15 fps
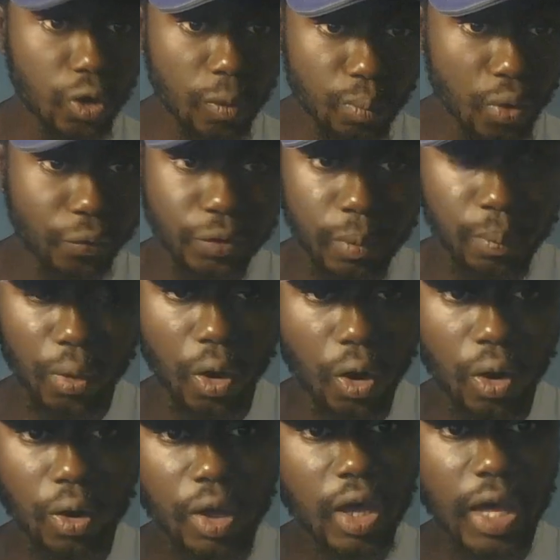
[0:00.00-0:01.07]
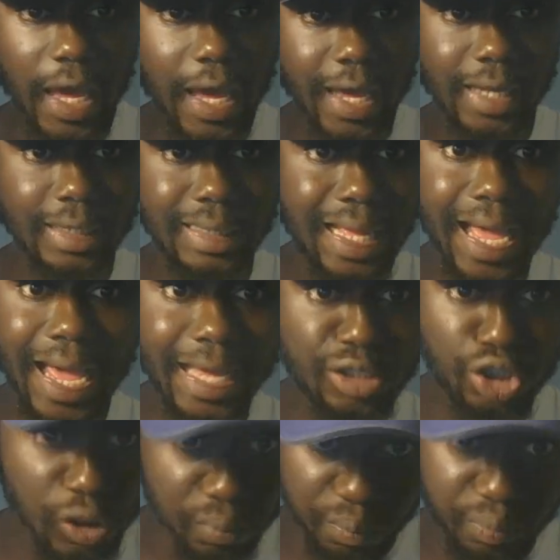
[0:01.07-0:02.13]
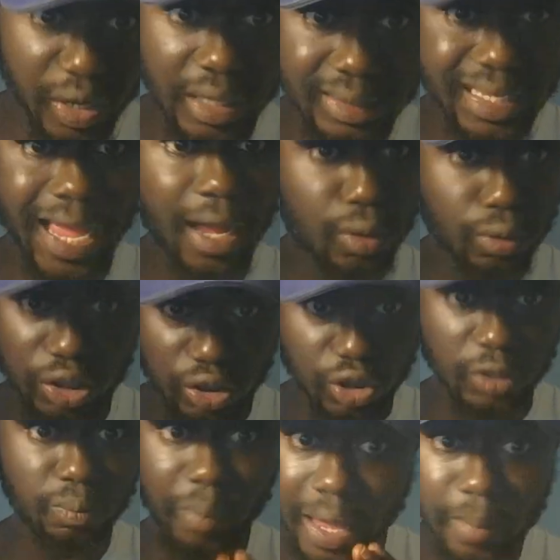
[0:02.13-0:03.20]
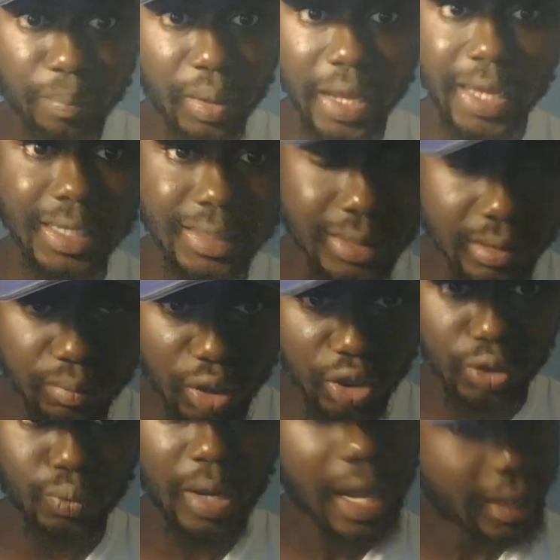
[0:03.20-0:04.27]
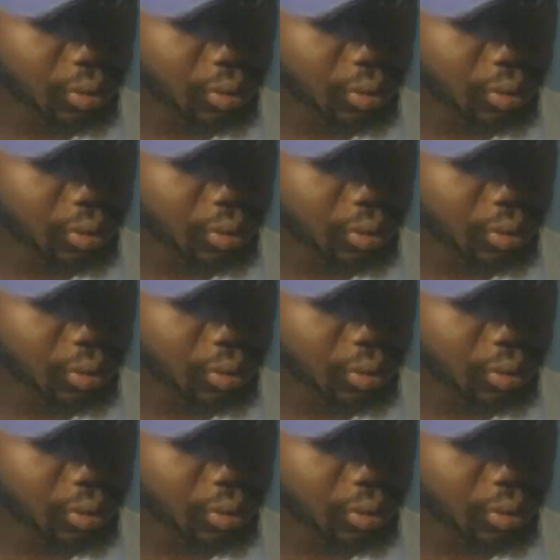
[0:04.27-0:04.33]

to move the ball, and guys just break tackles and just make plays. Because why?